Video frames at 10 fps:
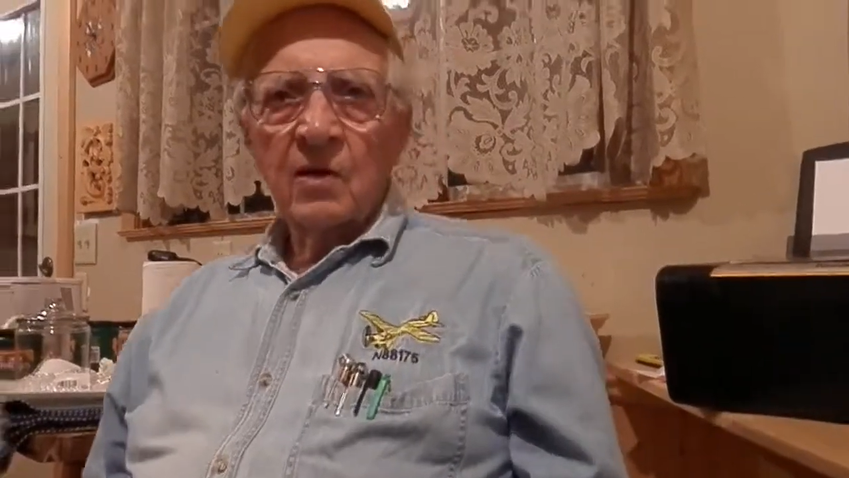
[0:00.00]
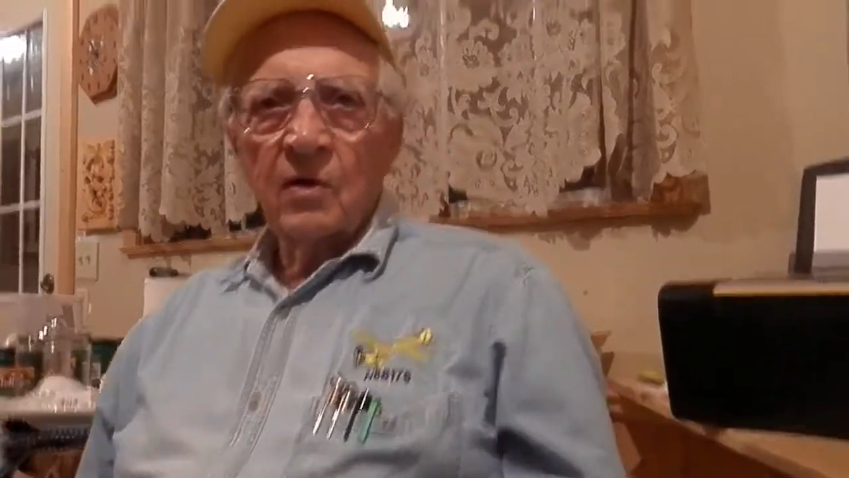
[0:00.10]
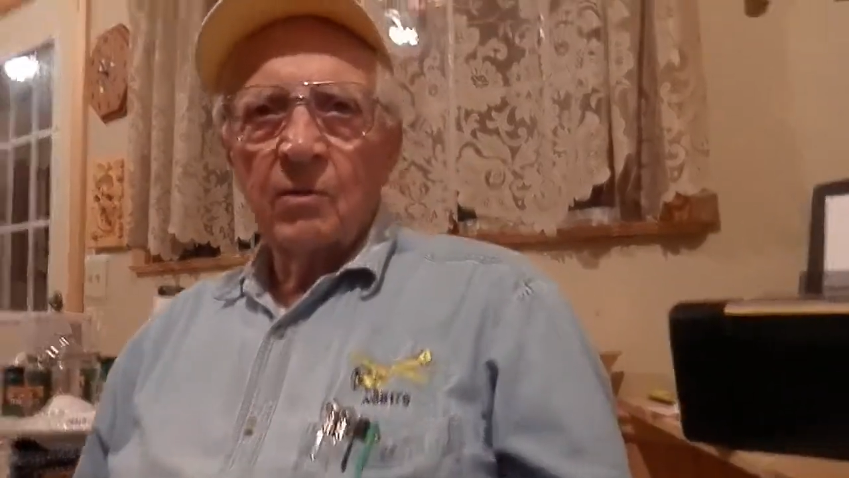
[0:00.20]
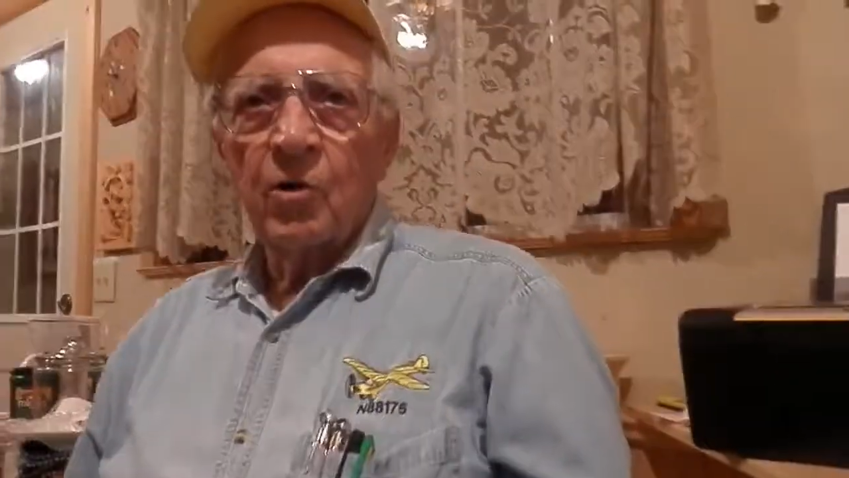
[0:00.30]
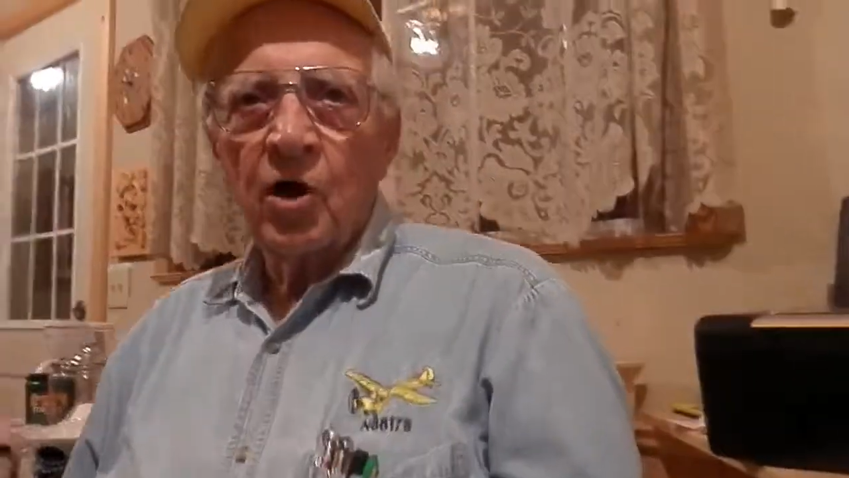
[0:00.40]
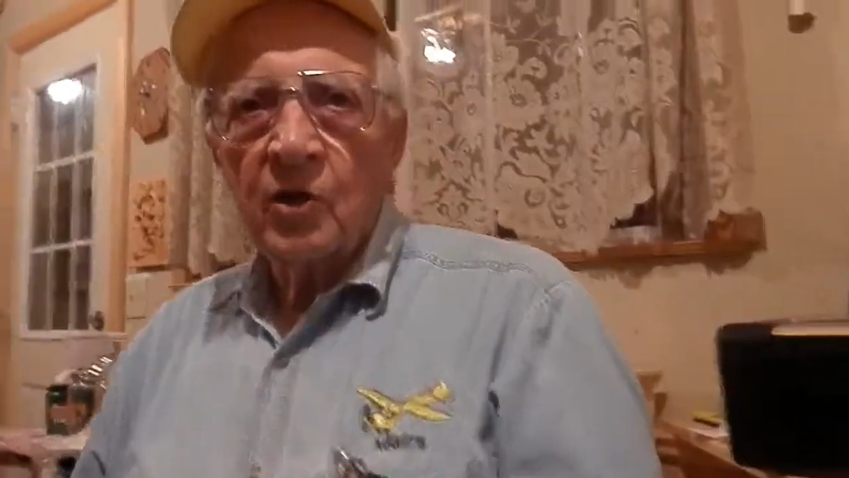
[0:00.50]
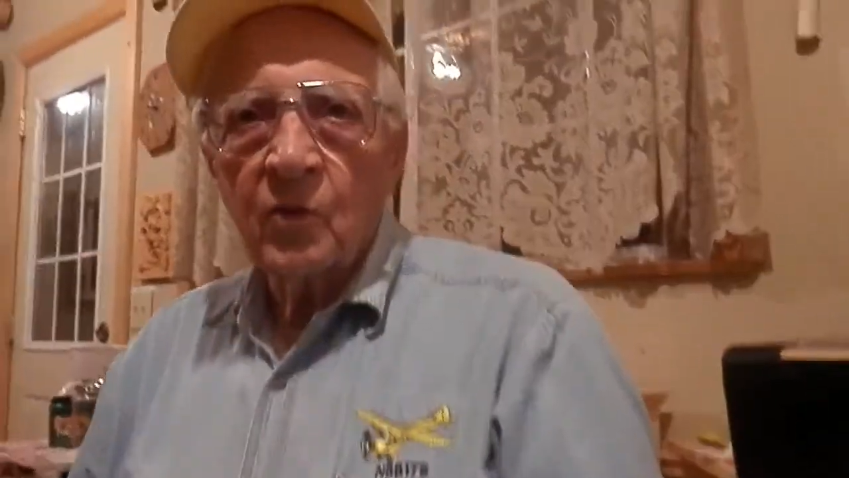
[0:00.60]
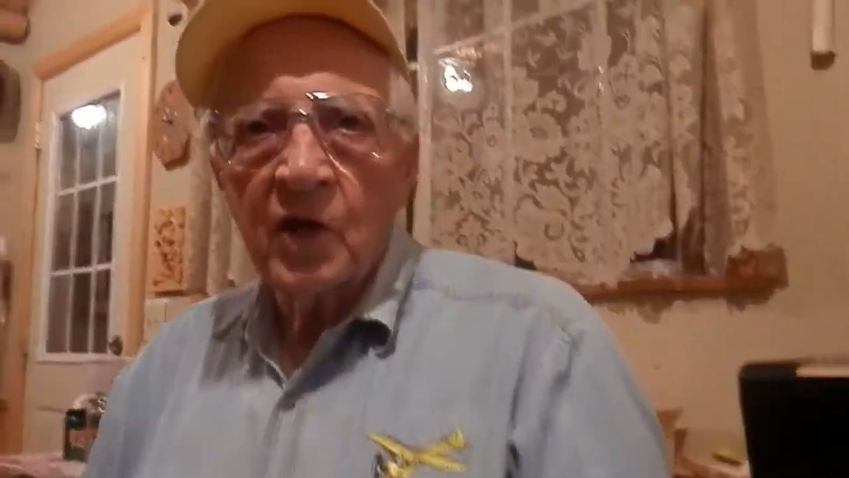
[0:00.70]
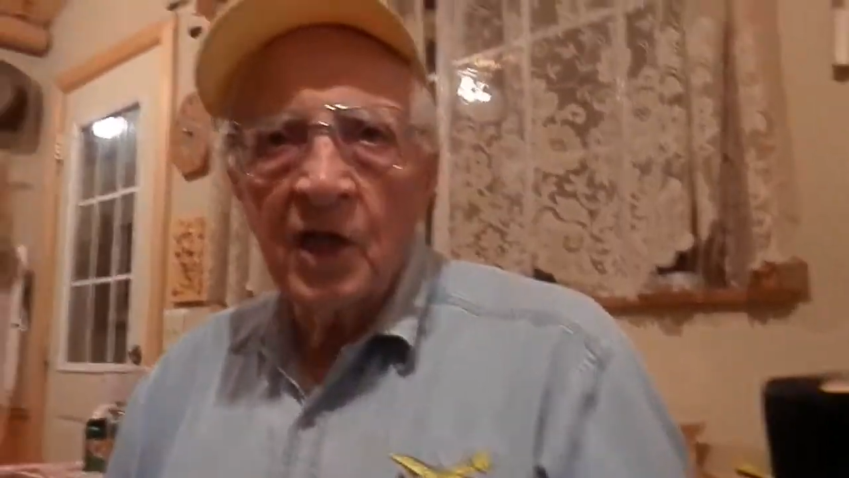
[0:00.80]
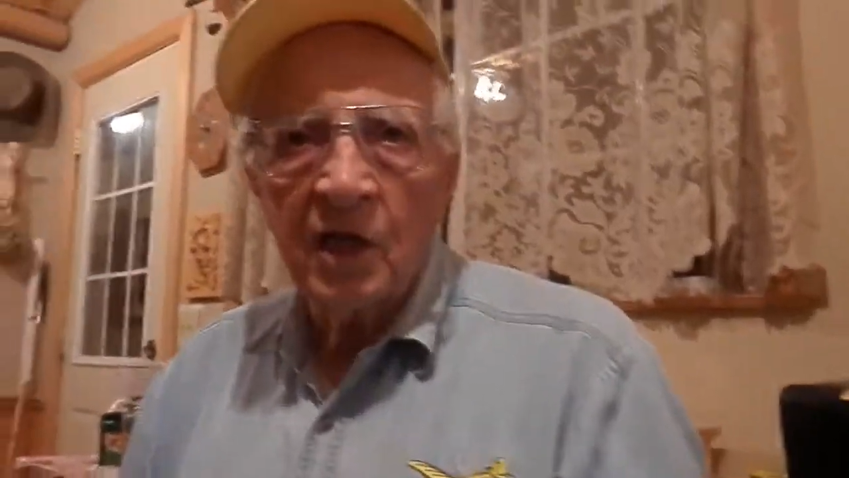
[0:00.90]
or brought
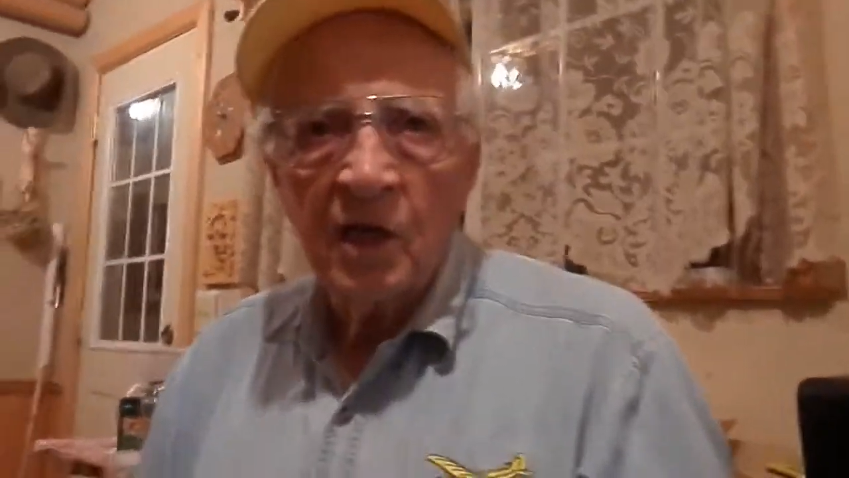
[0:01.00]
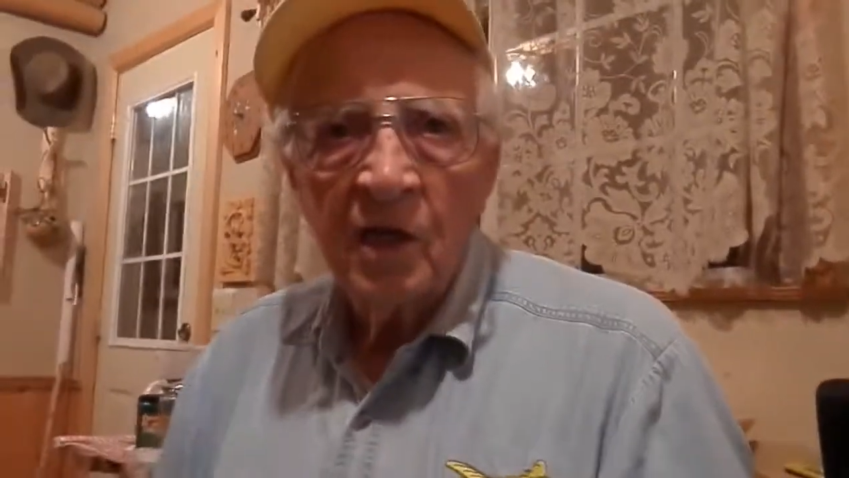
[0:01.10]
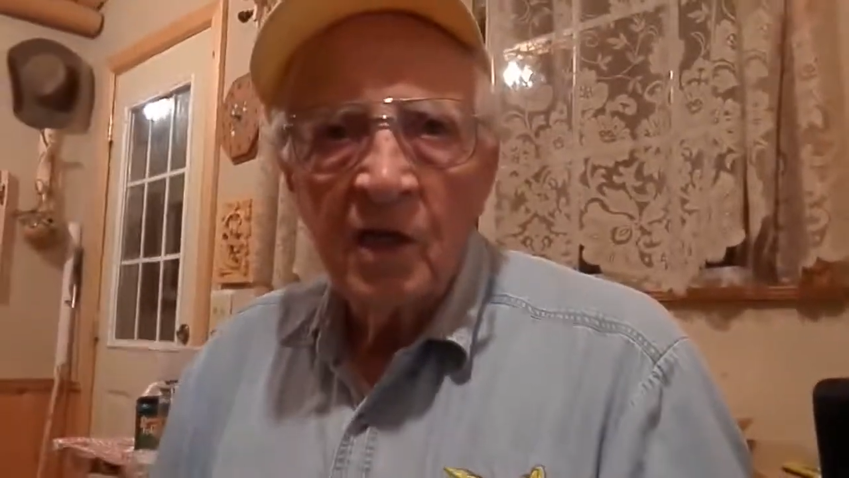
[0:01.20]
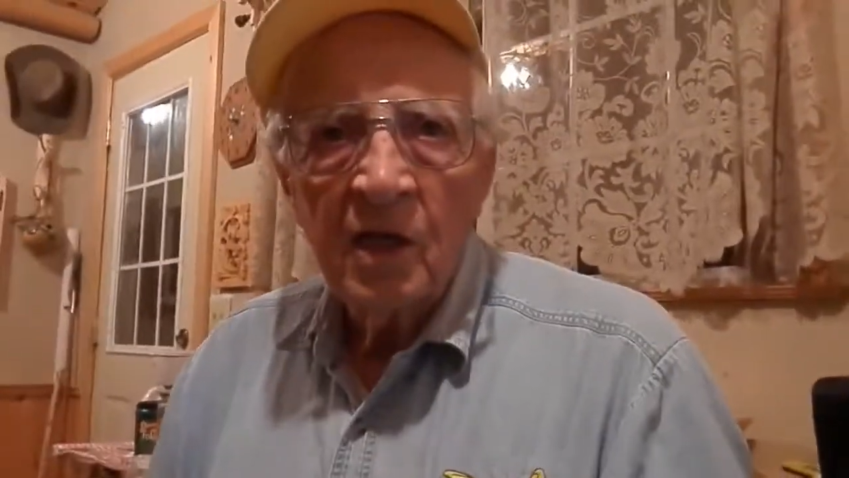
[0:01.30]
one in